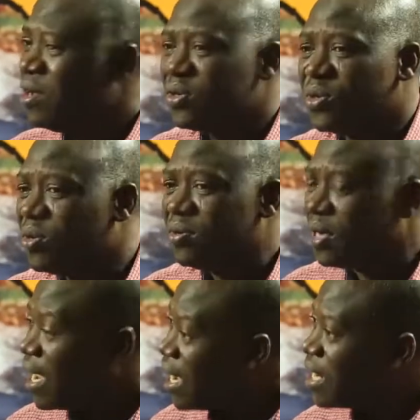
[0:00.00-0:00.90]

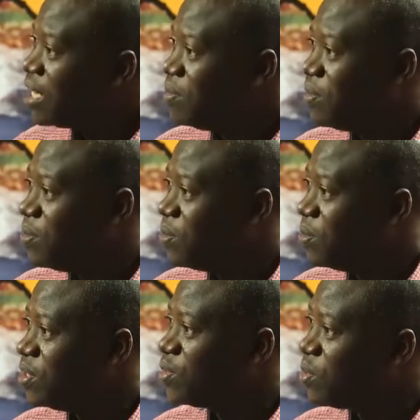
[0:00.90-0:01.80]
So I agree with
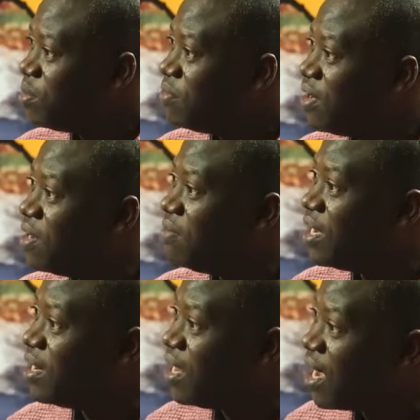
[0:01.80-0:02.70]
you. It's going to be very,
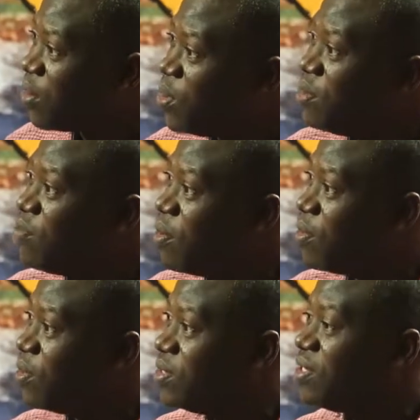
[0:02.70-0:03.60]
very rare going
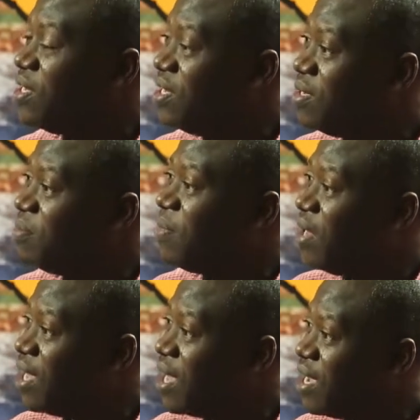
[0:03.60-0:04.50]
forward, seeing
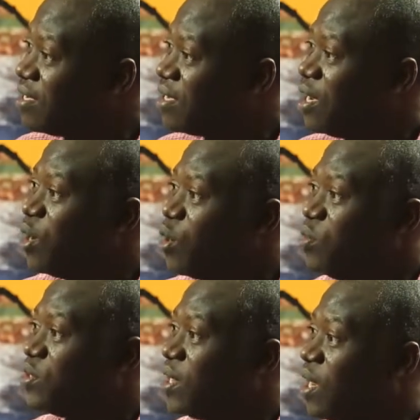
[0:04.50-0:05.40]
players who
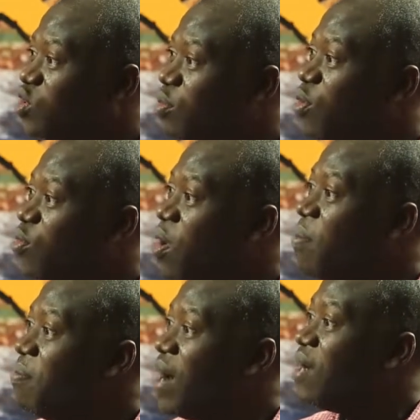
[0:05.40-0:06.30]
will turn out to be
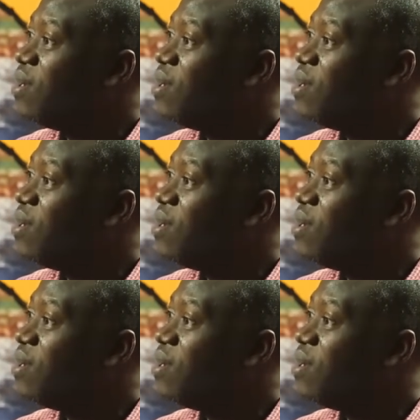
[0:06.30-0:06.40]
one